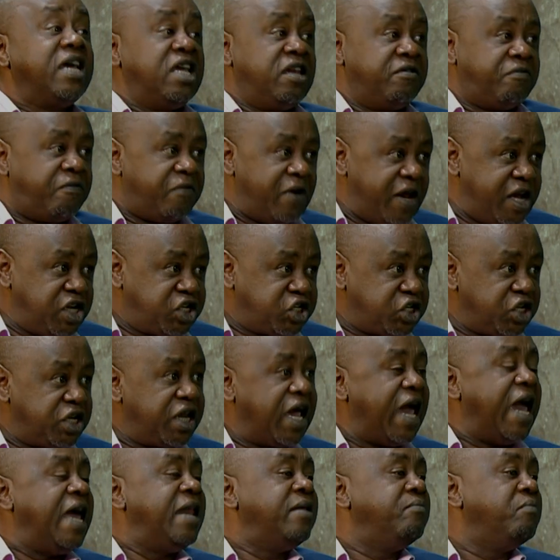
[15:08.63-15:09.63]
inflation
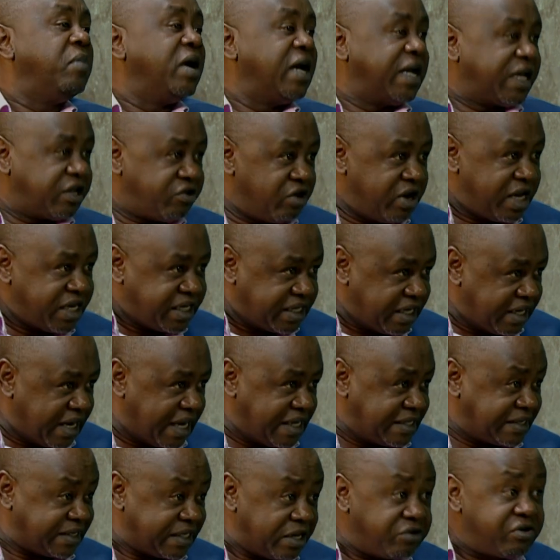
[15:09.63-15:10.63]
and creating
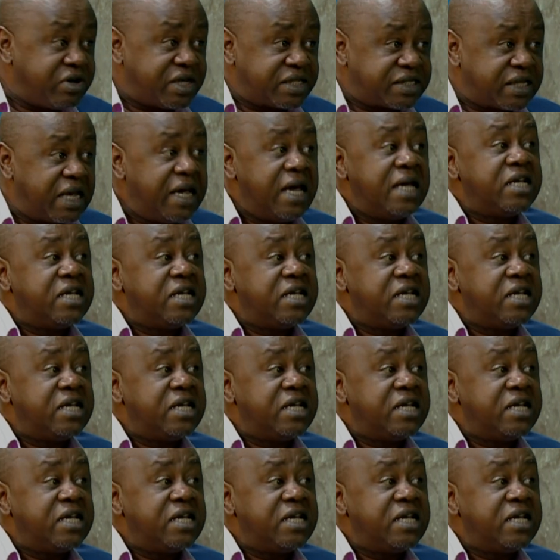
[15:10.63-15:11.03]
a serious